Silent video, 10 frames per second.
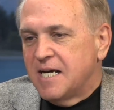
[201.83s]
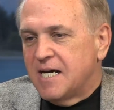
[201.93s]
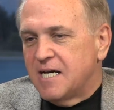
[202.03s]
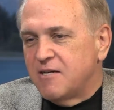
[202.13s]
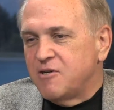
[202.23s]

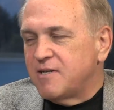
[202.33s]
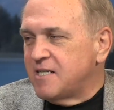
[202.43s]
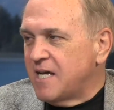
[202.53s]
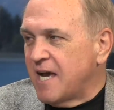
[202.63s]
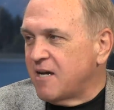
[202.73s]
uh, you
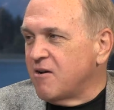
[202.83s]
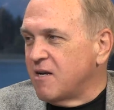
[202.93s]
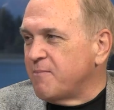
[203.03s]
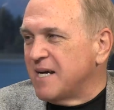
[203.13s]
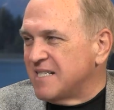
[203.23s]
can tack
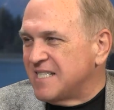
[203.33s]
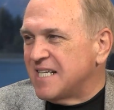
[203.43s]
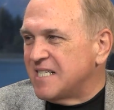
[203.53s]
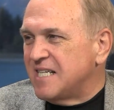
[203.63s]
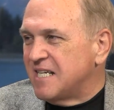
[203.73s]
on about
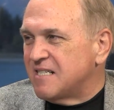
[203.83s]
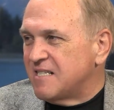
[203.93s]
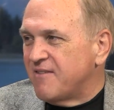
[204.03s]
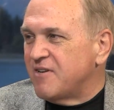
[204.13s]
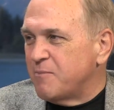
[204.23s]
60 to
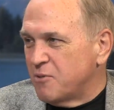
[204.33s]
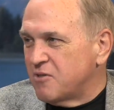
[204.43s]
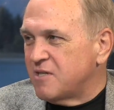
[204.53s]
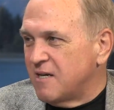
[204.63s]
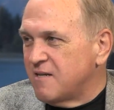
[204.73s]

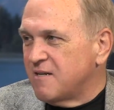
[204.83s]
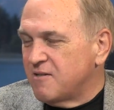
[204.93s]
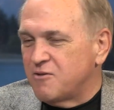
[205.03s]
70%.